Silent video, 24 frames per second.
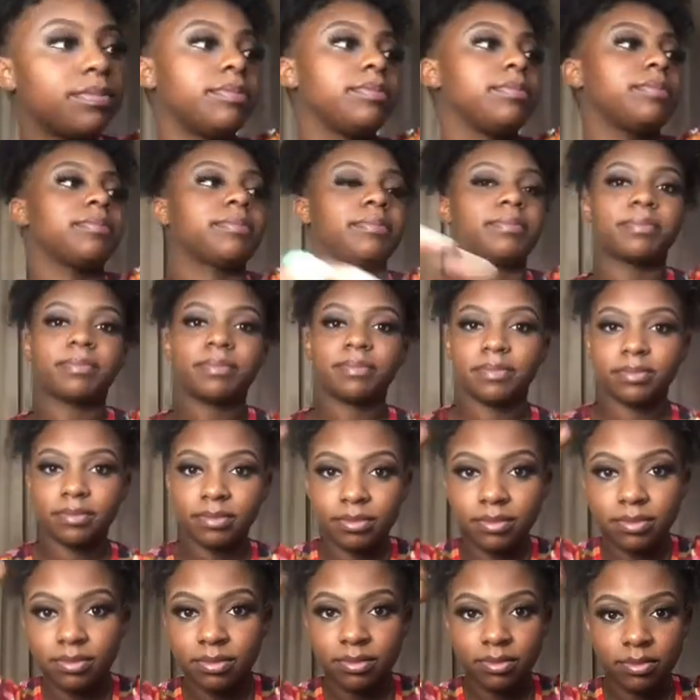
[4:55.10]

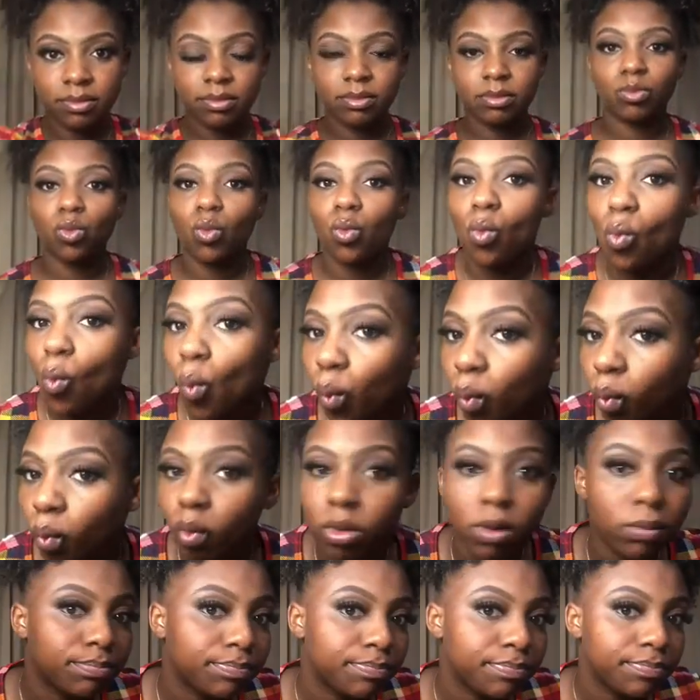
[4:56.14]
Period.
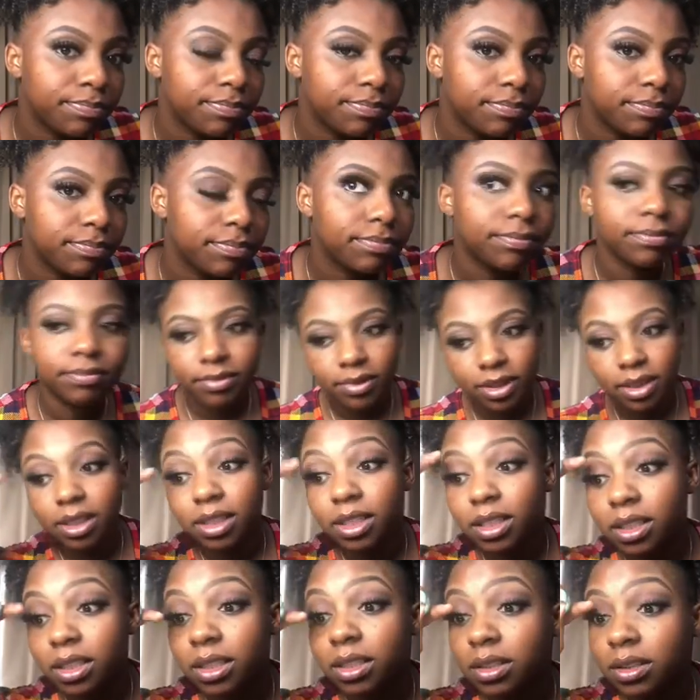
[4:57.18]
Yes,
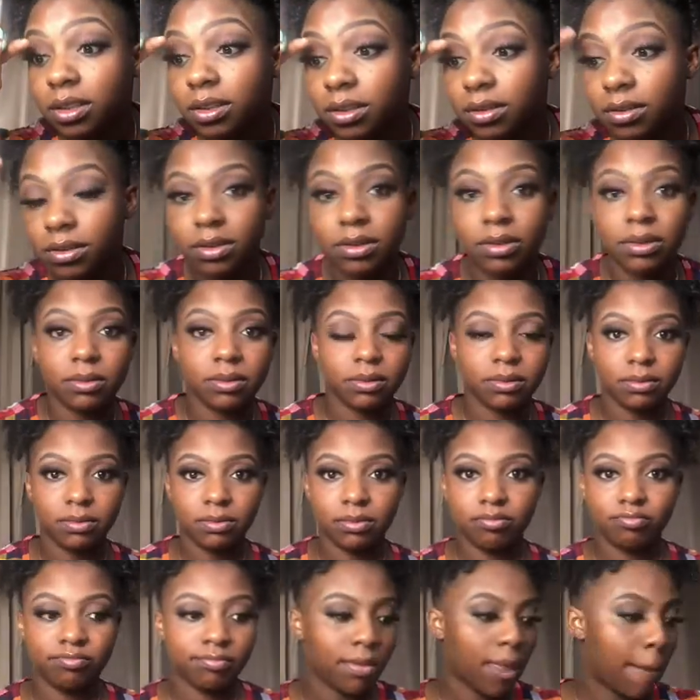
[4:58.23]
I love them
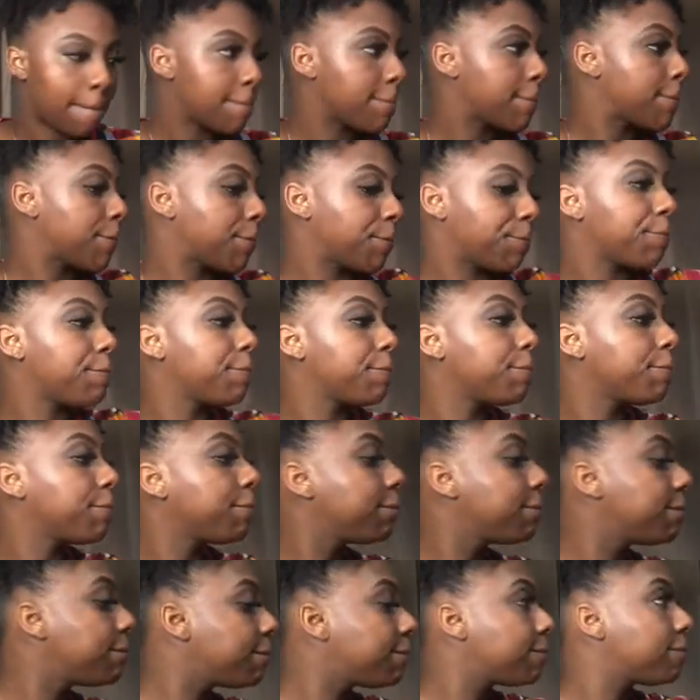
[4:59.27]
lashes. Those are my favorite. I
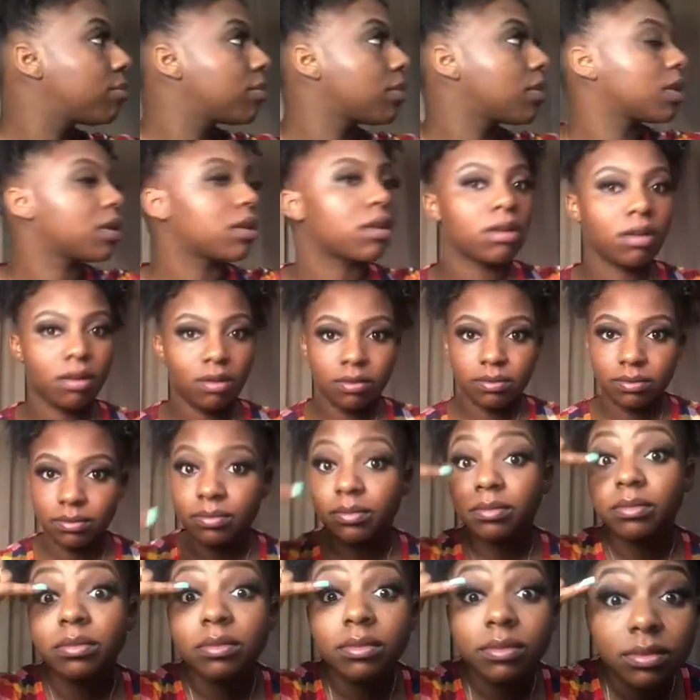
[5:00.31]
need to get some more.
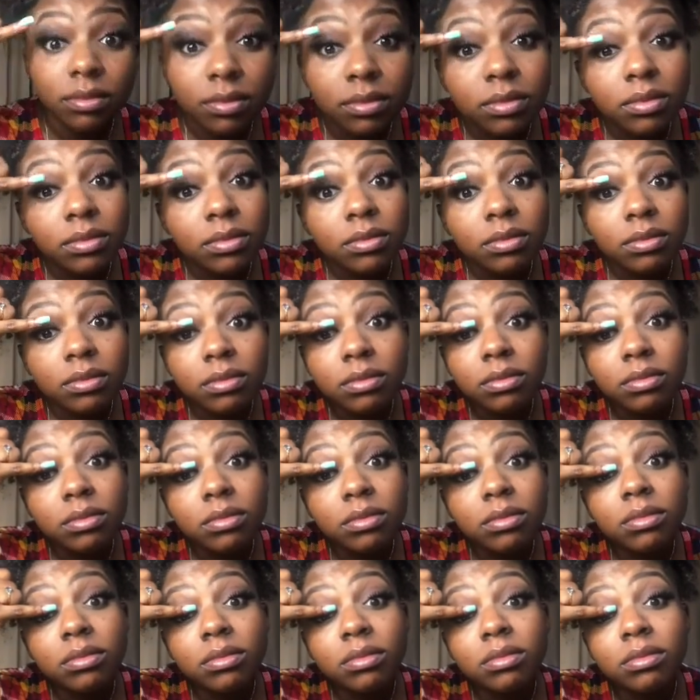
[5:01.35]

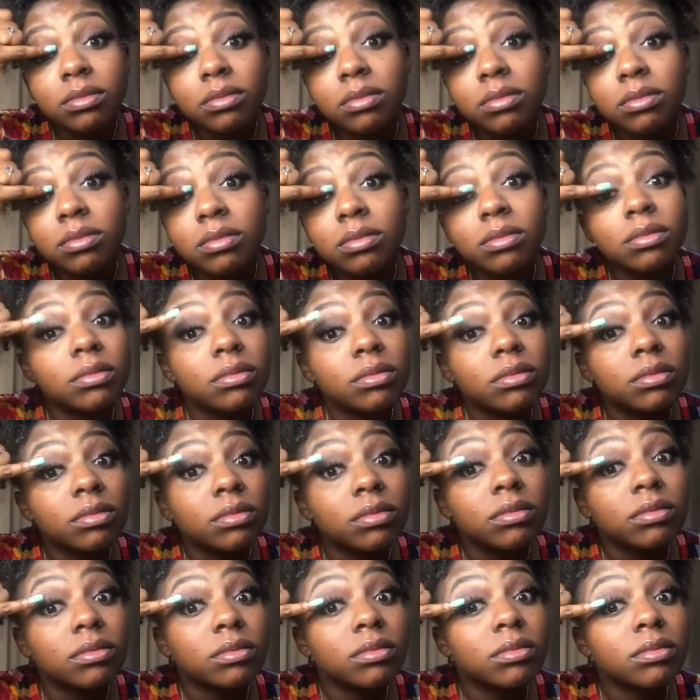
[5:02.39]
But yes, her description will
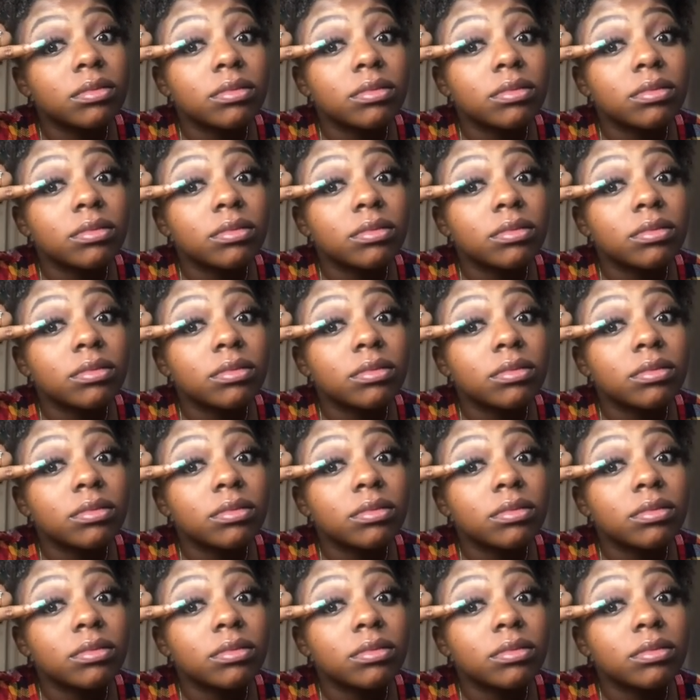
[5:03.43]
also